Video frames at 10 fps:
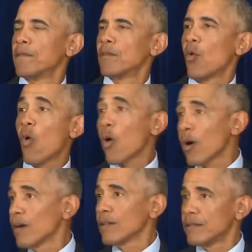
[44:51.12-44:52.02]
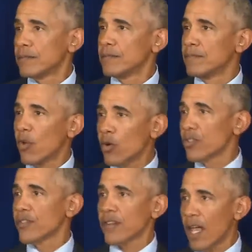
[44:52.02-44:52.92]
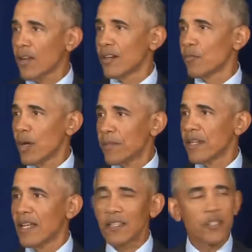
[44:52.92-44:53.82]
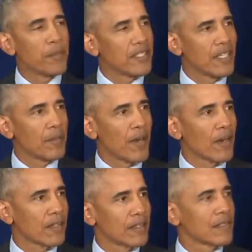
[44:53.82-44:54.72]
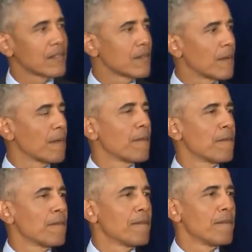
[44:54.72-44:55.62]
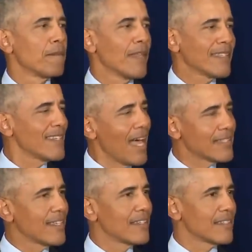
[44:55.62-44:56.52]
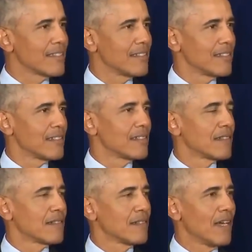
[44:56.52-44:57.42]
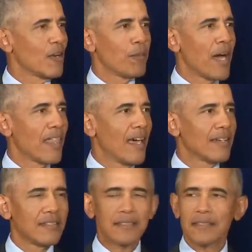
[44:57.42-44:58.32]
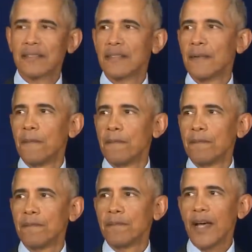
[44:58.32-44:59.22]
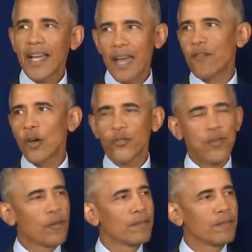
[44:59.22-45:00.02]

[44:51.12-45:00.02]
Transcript: or voters of color and women and L G B T Americans. That's nonsense. I don't buy that. I got votes from